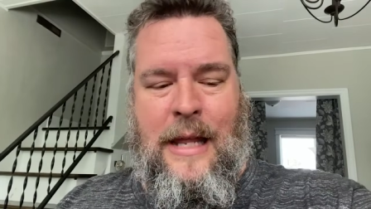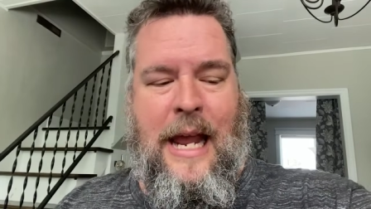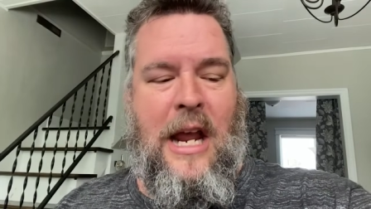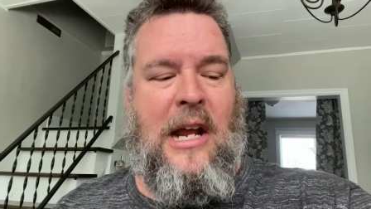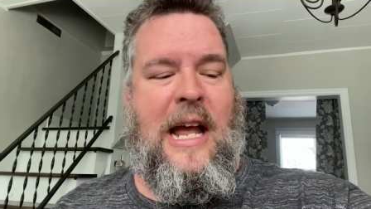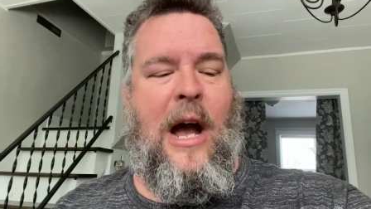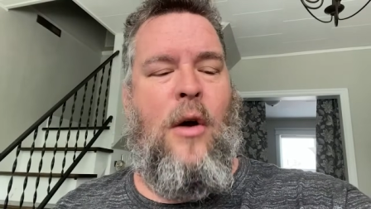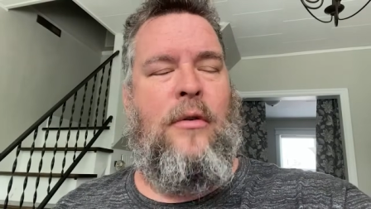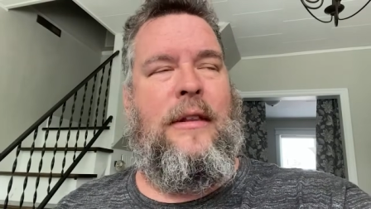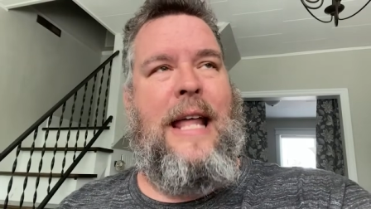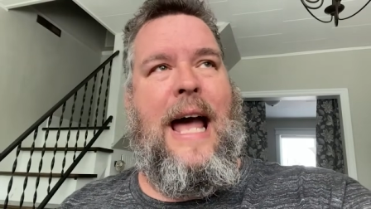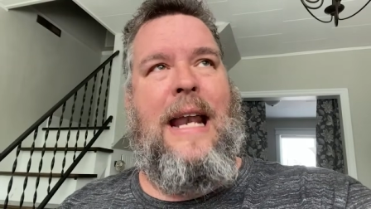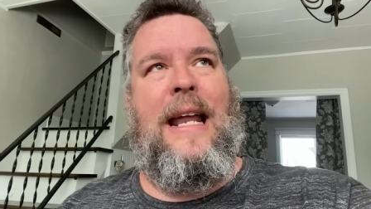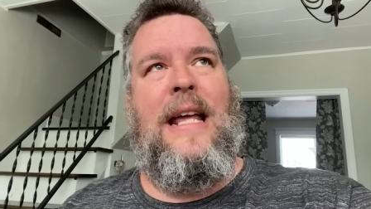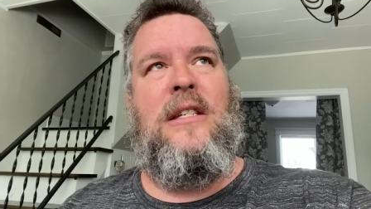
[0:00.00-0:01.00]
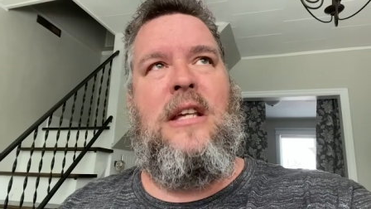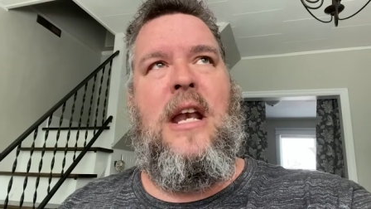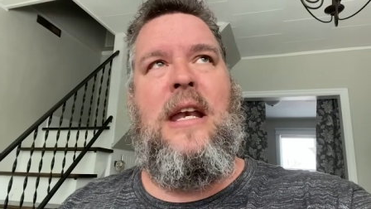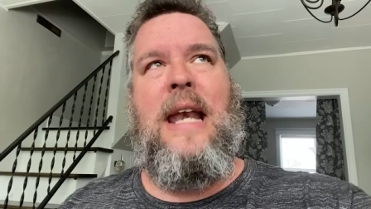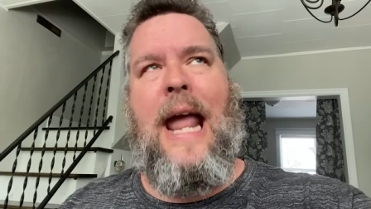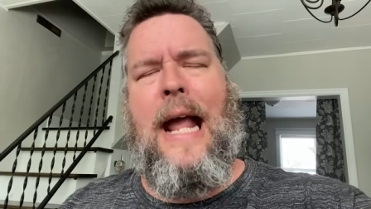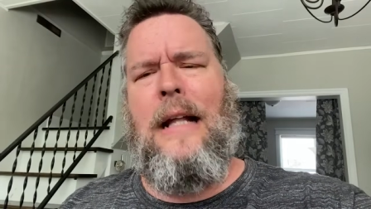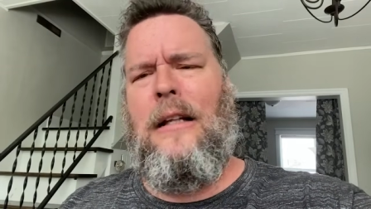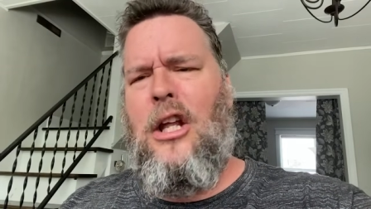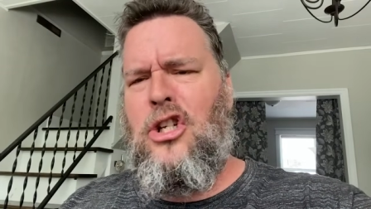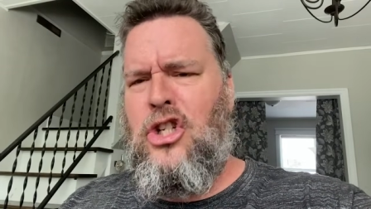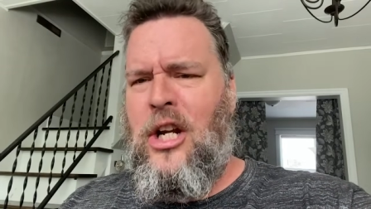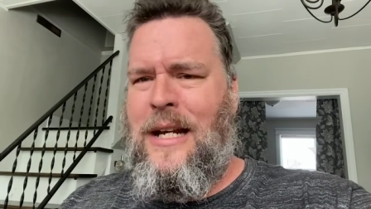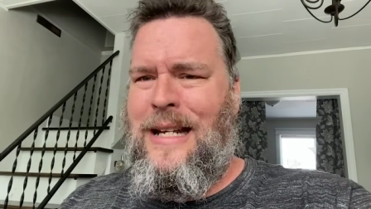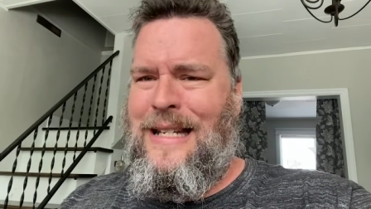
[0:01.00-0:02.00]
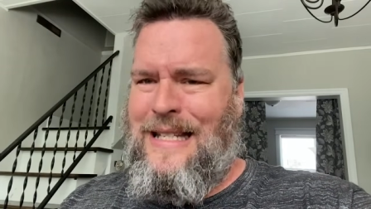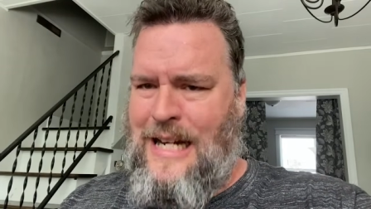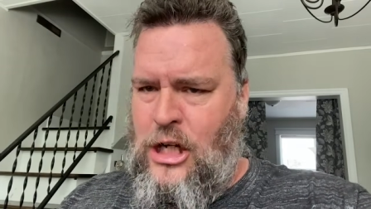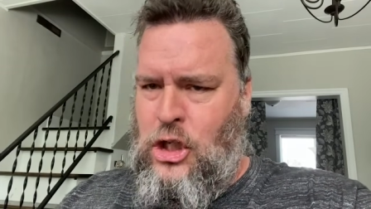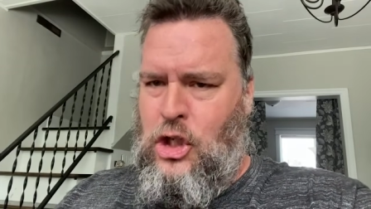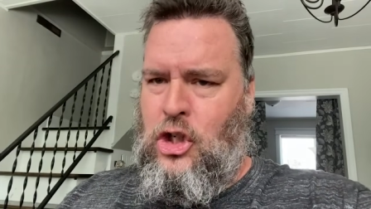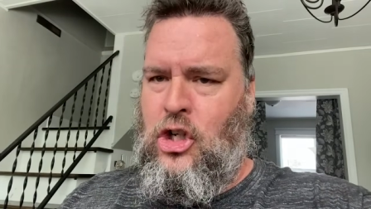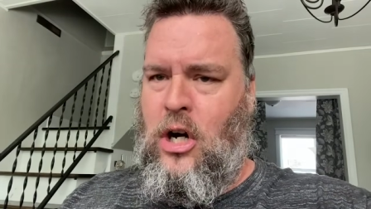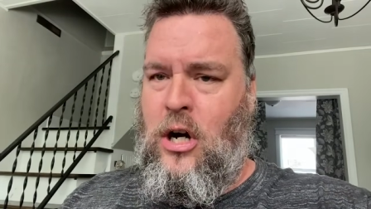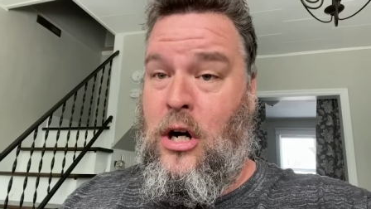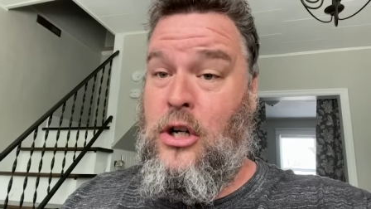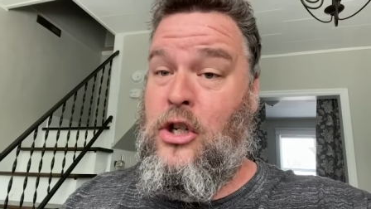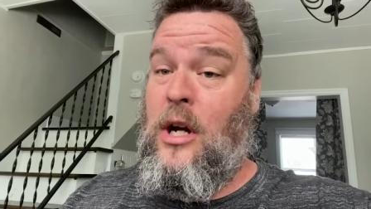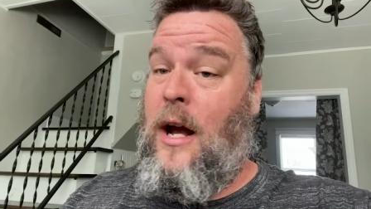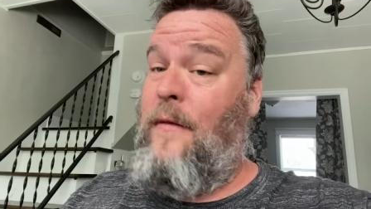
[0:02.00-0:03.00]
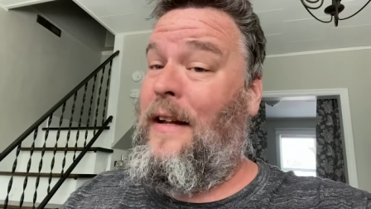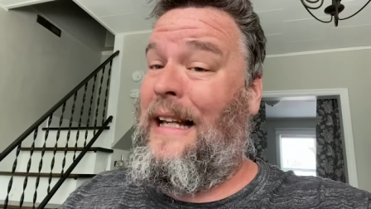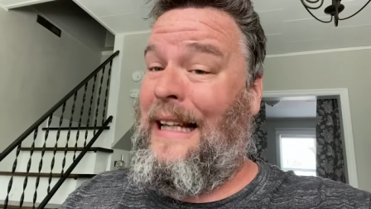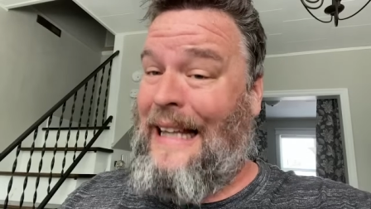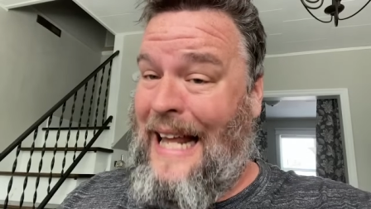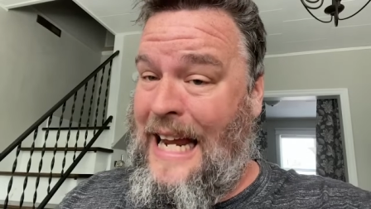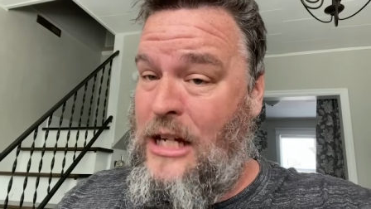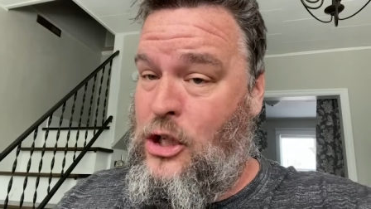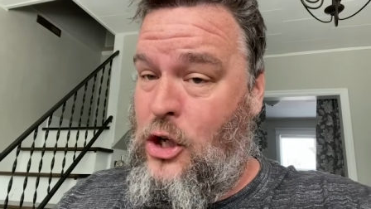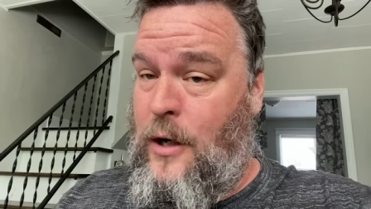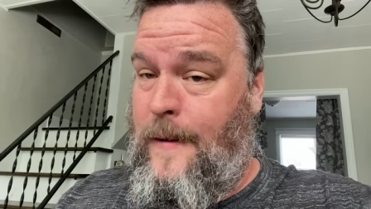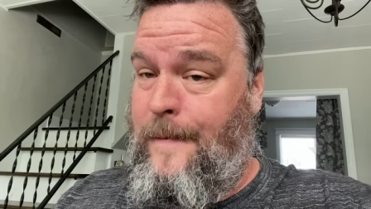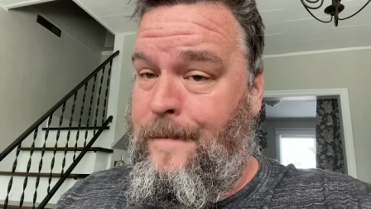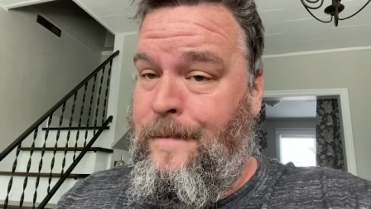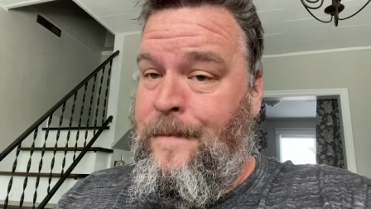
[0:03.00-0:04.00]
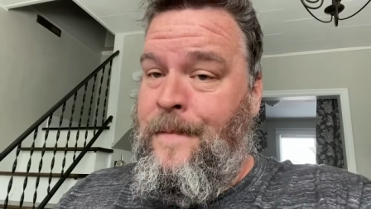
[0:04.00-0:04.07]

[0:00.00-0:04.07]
they count that as a negligent discharge of a laser,